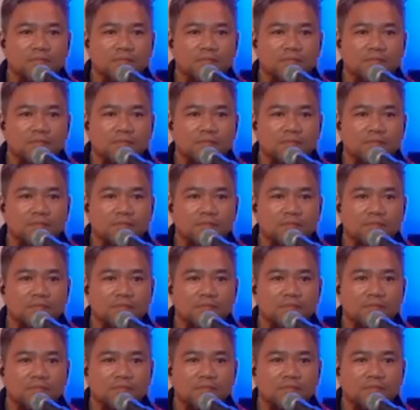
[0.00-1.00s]

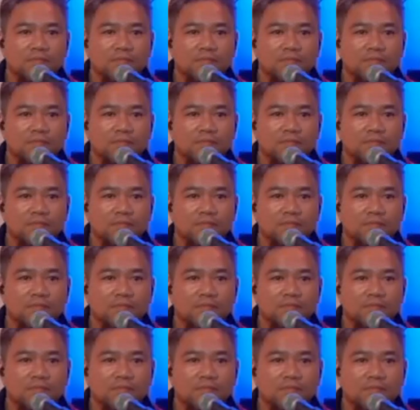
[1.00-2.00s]

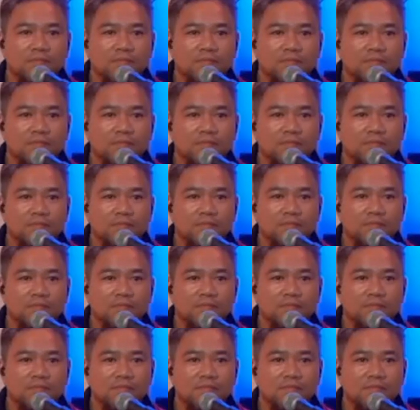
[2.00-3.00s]

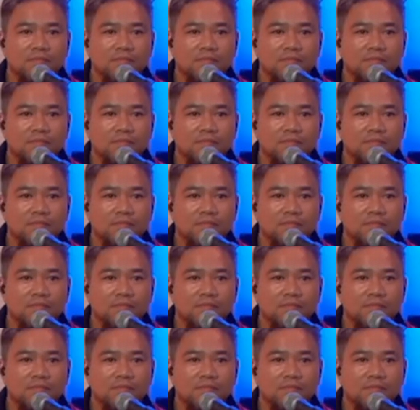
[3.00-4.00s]

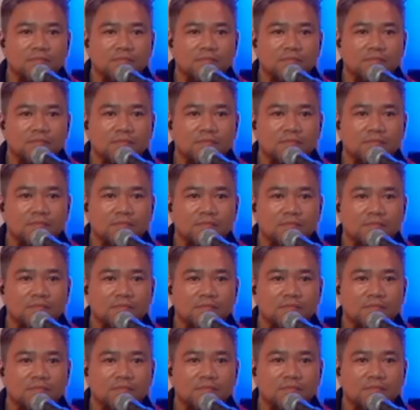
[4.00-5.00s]

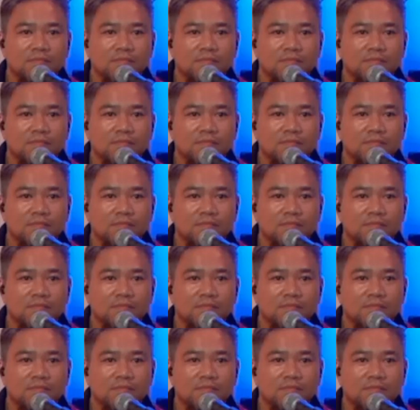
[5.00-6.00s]

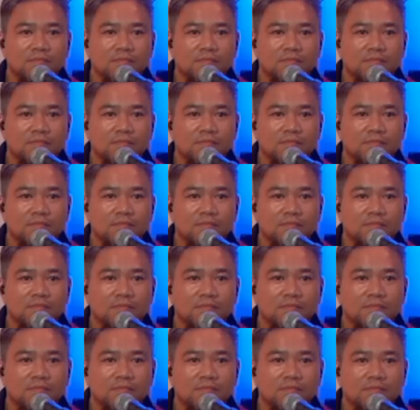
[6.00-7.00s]

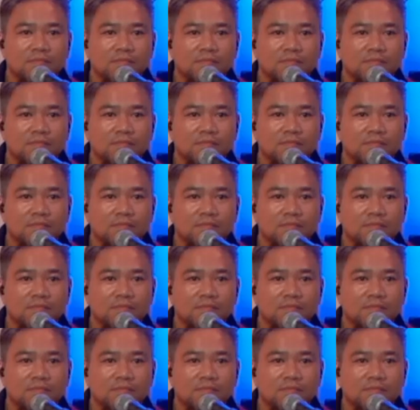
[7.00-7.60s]
This person isn't speaking.